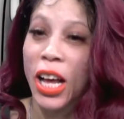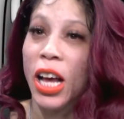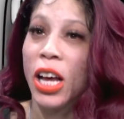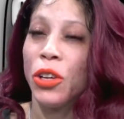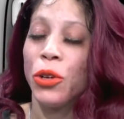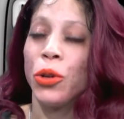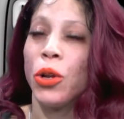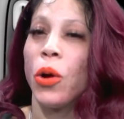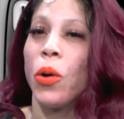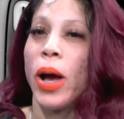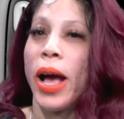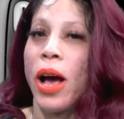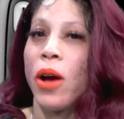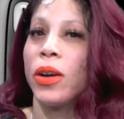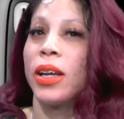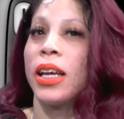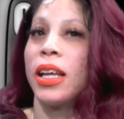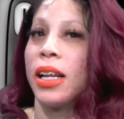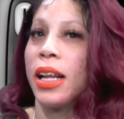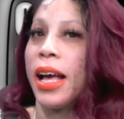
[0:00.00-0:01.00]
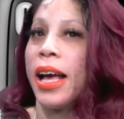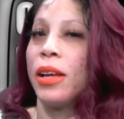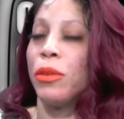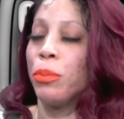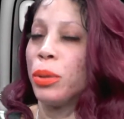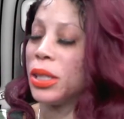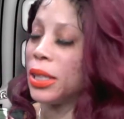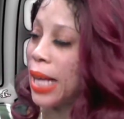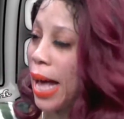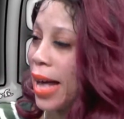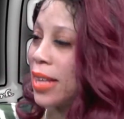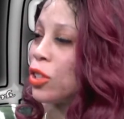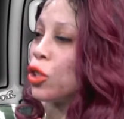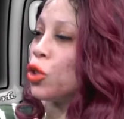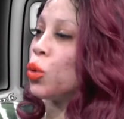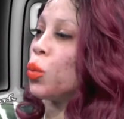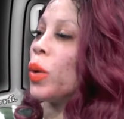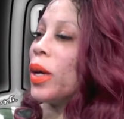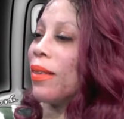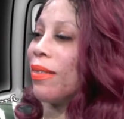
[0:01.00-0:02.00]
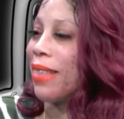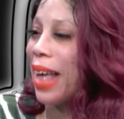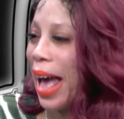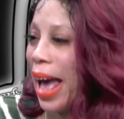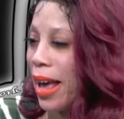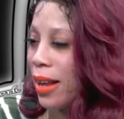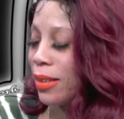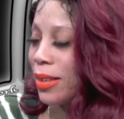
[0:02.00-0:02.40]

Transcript: You know, how can I, besides doing that,